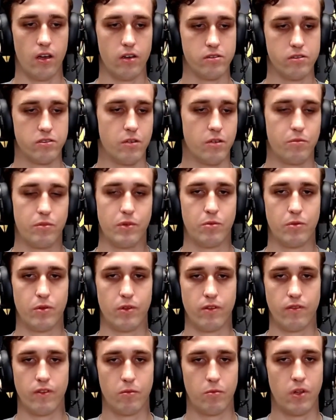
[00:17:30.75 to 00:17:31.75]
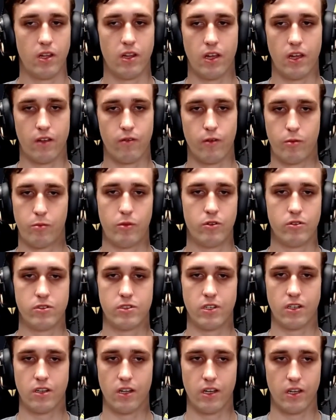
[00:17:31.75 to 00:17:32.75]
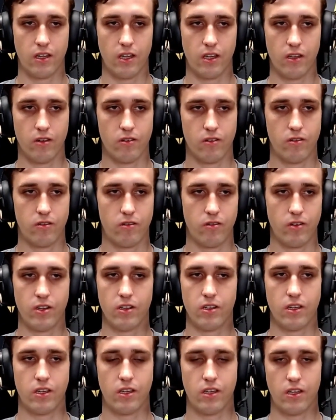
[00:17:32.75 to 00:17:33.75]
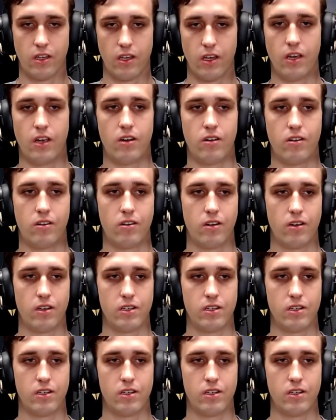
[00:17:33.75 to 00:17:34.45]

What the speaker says: Some people even play like with music, like they don't really care,